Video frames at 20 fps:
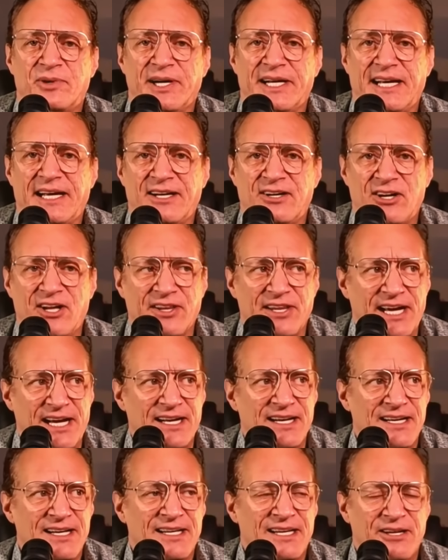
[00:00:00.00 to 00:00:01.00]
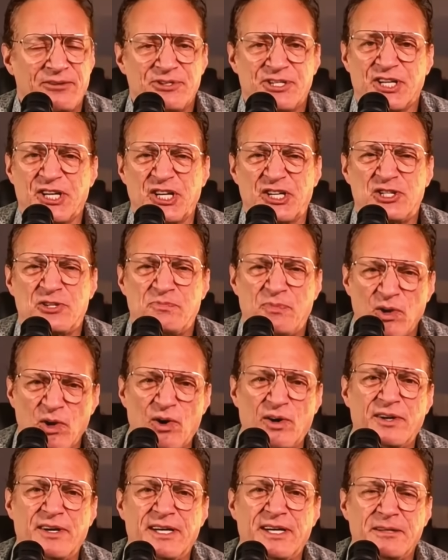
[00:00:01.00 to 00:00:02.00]
bringing all that. He was an
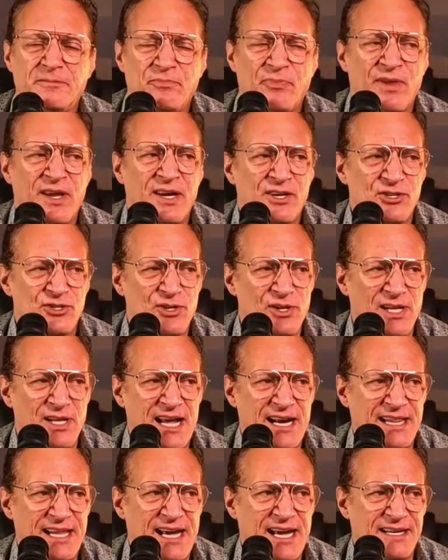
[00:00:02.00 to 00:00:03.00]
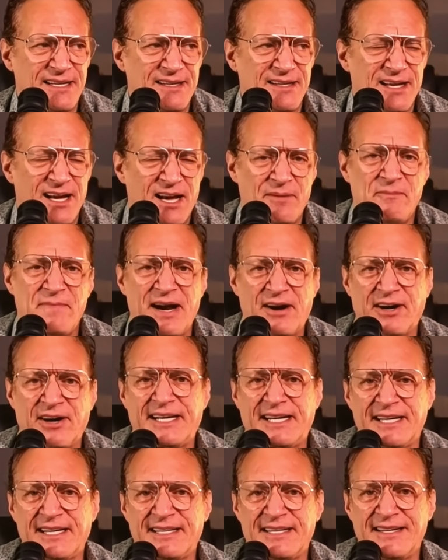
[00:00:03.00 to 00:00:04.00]
explorer. So a lot of that
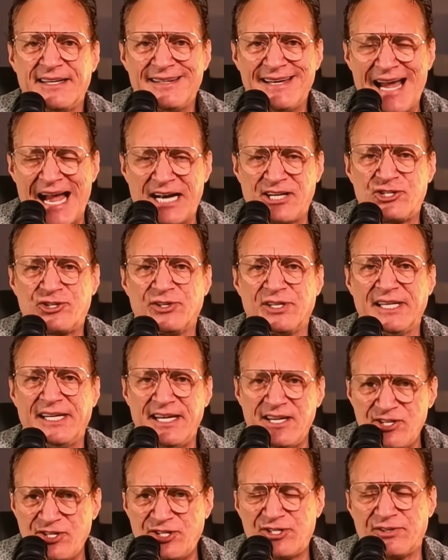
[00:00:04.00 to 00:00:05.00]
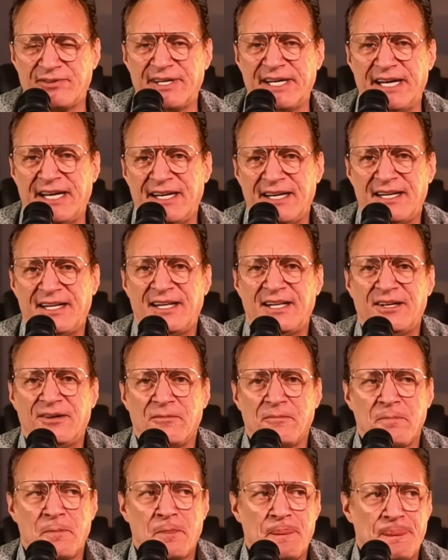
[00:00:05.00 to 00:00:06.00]
American natural history
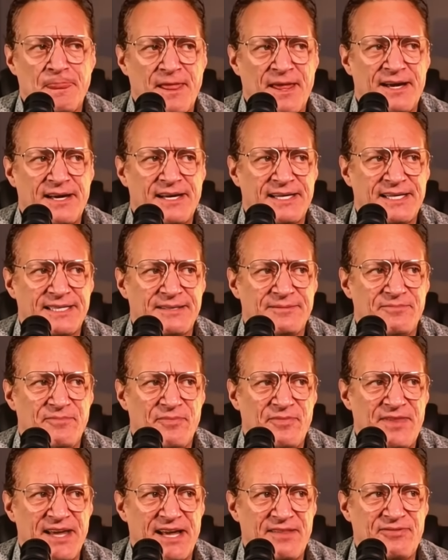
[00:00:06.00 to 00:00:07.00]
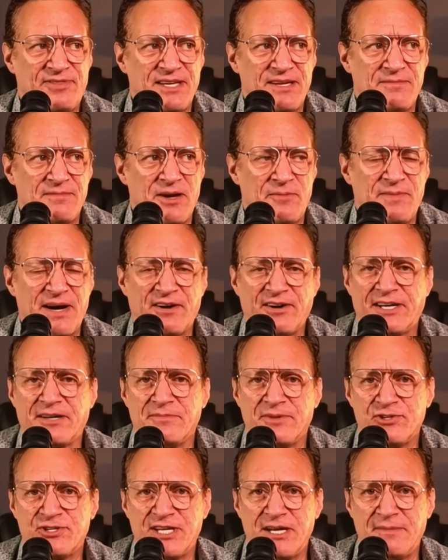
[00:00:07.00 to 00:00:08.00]
that the
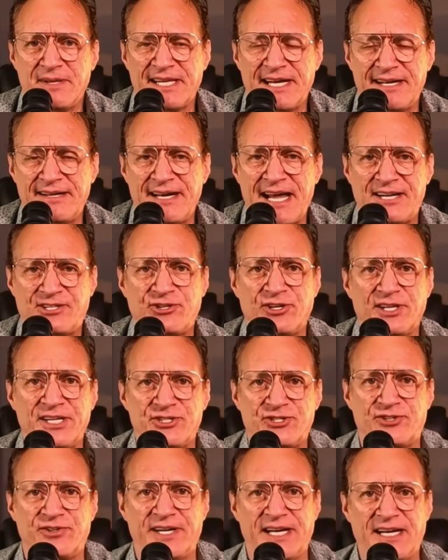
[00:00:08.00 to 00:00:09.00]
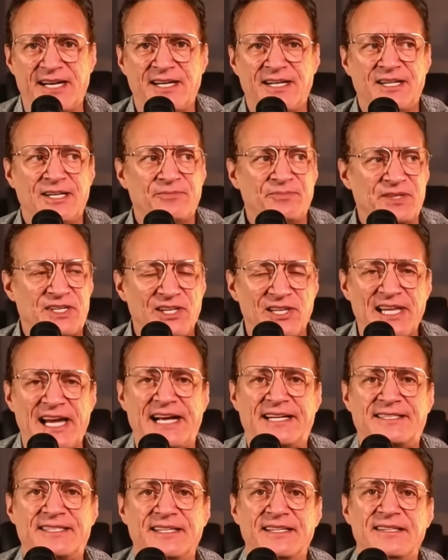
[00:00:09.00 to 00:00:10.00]
American Museum of Natural History
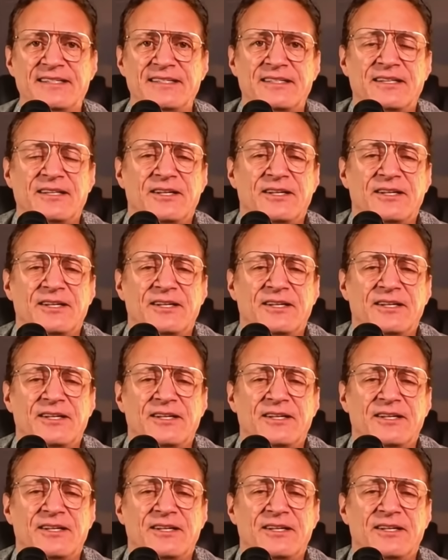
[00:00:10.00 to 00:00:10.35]
collected.